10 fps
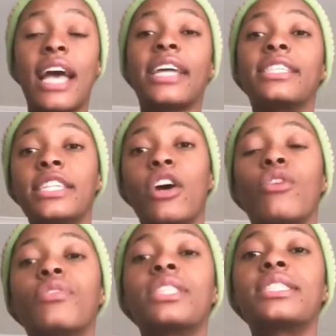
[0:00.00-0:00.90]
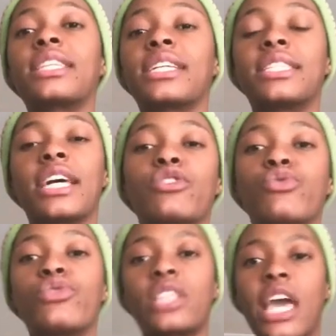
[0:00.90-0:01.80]
idea of these 3
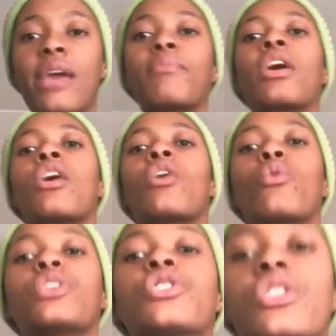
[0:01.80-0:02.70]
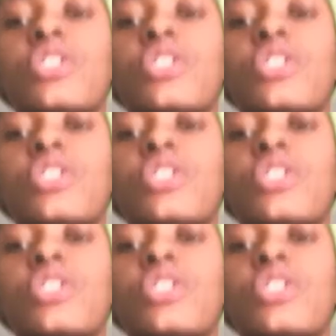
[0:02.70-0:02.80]
tattoos came, which